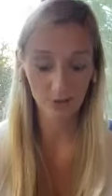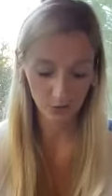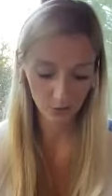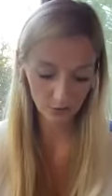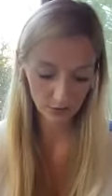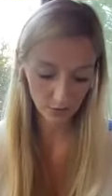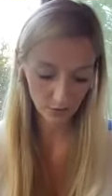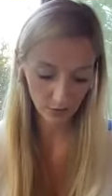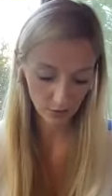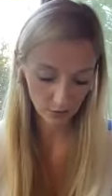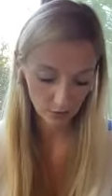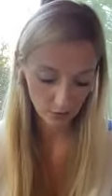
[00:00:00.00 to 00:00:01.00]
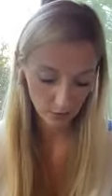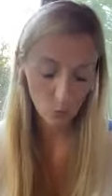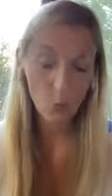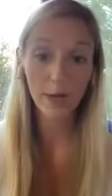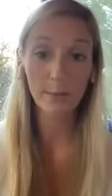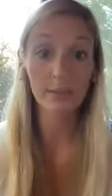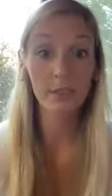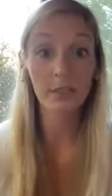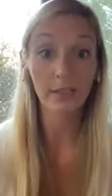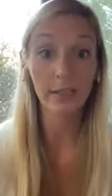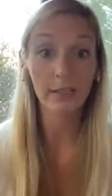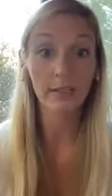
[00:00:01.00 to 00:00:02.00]
stores were wiped
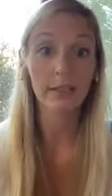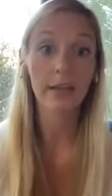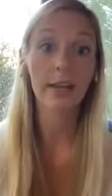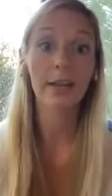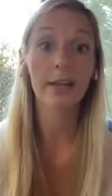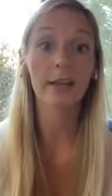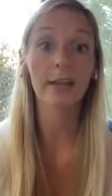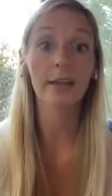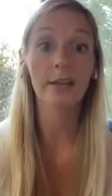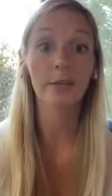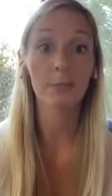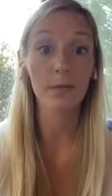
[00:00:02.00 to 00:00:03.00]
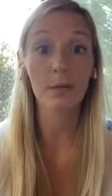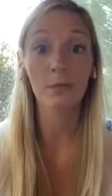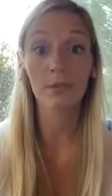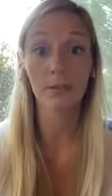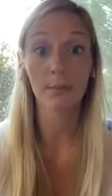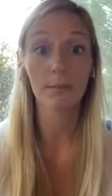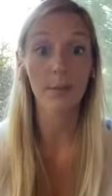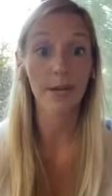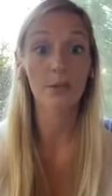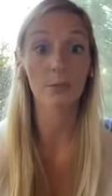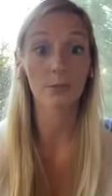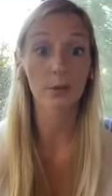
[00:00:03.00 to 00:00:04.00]
clean, and meat was a
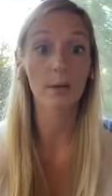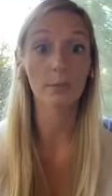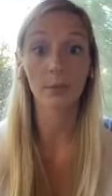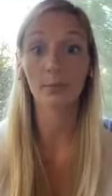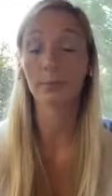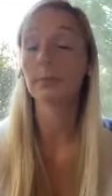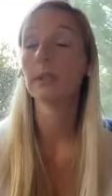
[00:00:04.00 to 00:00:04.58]
major problem.